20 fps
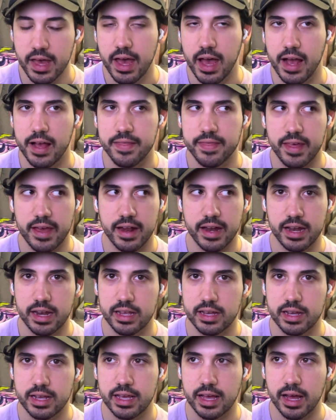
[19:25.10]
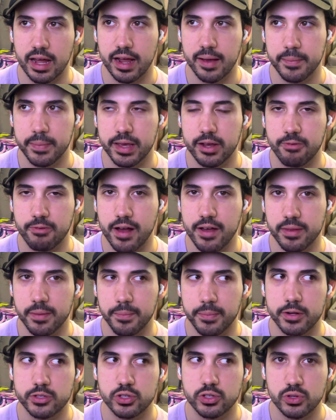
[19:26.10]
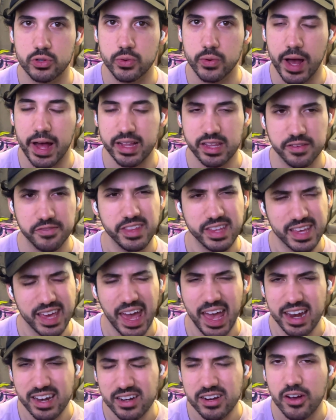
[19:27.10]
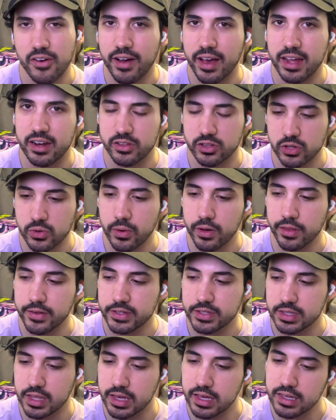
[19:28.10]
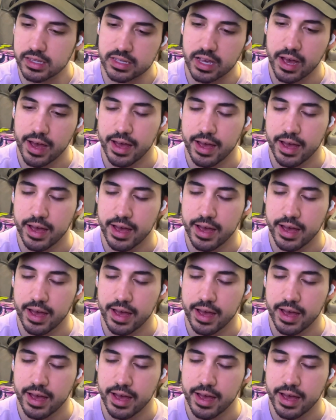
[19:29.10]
And then you got to be around the person who actively can go ahead and do all those things.